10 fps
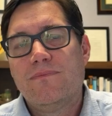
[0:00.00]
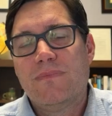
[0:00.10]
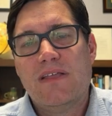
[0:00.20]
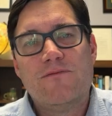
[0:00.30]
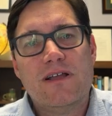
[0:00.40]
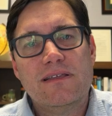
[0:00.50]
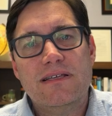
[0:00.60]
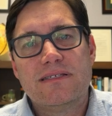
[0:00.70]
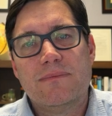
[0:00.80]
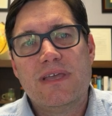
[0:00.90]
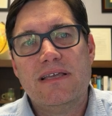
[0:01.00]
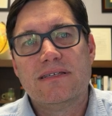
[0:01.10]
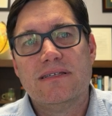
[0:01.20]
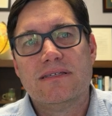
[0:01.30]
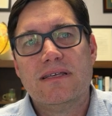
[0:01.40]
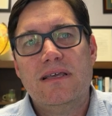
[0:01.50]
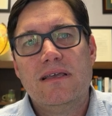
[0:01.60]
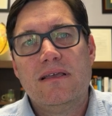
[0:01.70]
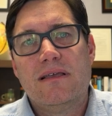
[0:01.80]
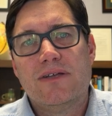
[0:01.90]
And finally, in some cases,
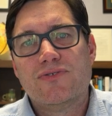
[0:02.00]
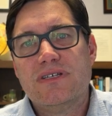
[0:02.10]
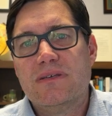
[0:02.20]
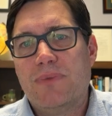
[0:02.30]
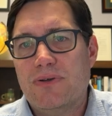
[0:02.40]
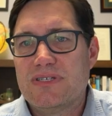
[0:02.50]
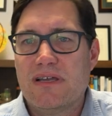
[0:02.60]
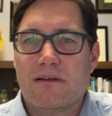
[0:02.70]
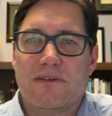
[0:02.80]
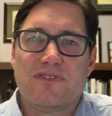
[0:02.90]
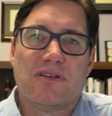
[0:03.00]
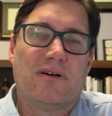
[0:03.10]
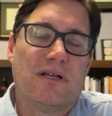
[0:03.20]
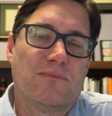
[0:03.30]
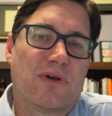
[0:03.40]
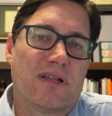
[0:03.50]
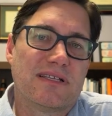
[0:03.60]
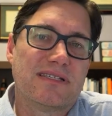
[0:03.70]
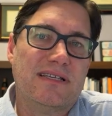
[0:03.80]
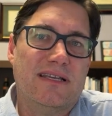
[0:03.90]
countries impose tariffs on
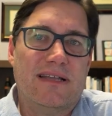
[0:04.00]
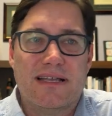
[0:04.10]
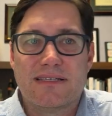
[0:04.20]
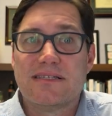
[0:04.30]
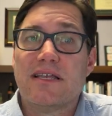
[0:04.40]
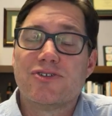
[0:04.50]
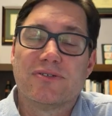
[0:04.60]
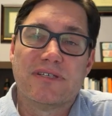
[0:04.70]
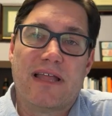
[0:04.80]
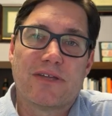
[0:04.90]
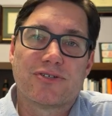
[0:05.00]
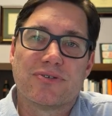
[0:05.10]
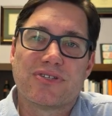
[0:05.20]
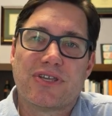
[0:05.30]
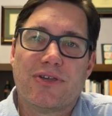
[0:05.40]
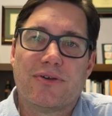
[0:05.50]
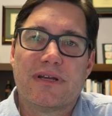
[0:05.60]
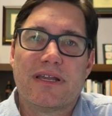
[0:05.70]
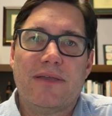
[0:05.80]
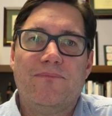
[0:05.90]
products seen as essential to national
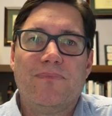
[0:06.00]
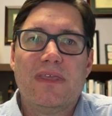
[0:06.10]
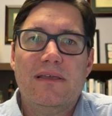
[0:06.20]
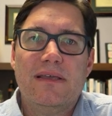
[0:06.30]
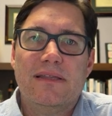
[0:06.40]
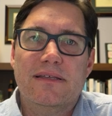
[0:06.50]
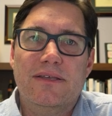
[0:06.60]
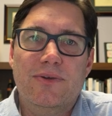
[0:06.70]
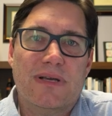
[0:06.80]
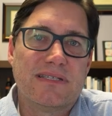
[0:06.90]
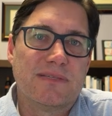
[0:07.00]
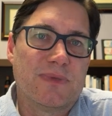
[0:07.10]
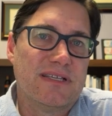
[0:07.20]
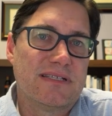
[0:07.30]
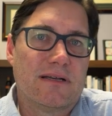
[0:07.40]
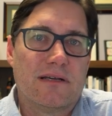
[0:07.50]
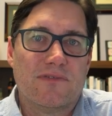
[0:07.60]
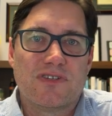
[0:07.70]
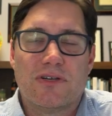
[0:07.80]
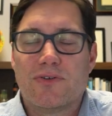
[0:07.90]
security. The U.S. has placed
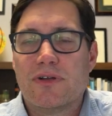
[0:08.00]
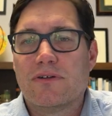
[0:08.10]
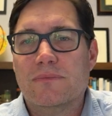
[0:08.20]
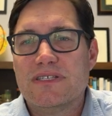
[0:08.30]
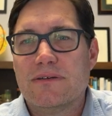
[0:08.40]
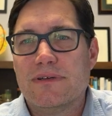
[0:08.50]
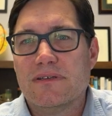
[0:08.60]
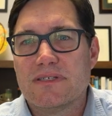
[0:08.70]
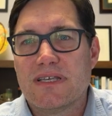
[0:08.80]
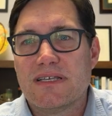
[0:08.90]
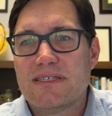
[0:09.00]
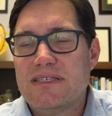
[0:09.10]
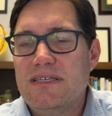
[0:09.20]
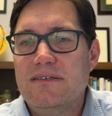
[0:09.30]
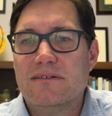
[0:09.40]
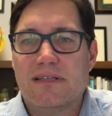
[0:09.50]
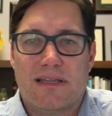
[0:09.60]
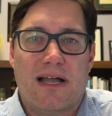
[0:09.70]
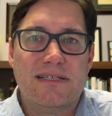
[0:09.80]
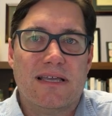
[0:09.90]
tariffs on critical materials like steel and
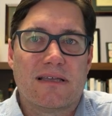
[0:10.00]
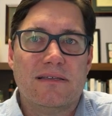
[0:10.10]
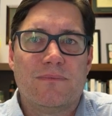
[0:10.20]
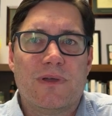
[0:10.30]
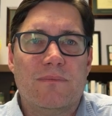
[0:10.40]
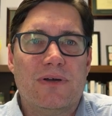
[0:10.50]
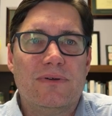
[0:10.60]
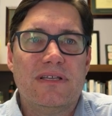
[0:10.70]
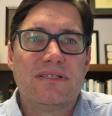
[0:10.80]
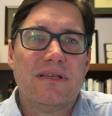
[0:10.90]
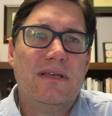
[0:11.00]
high-tech components,